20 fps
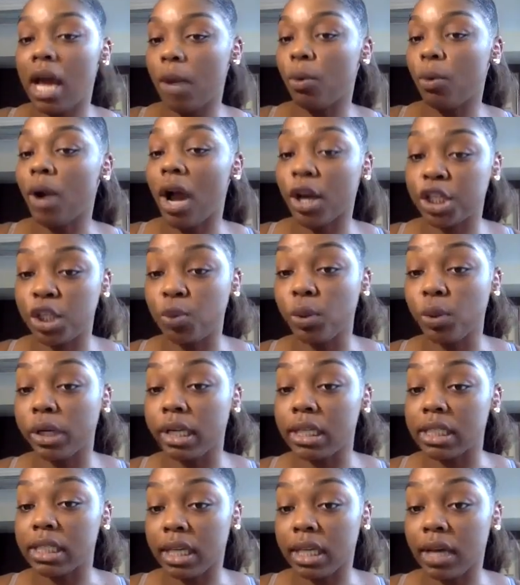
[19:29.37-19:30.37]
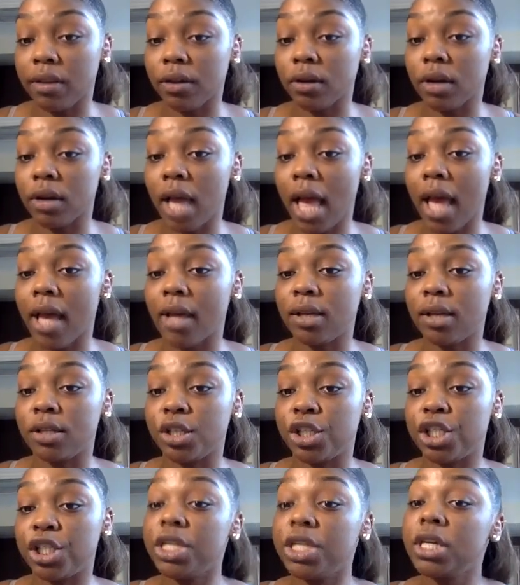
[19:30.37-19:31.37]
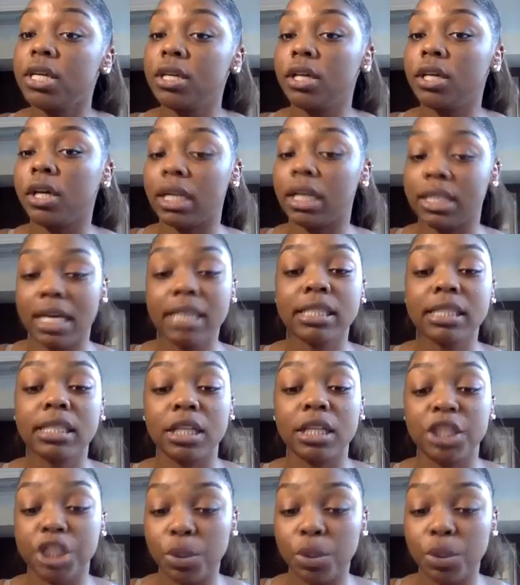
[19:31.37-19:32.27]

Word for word: I were actually working together and she can attest to this.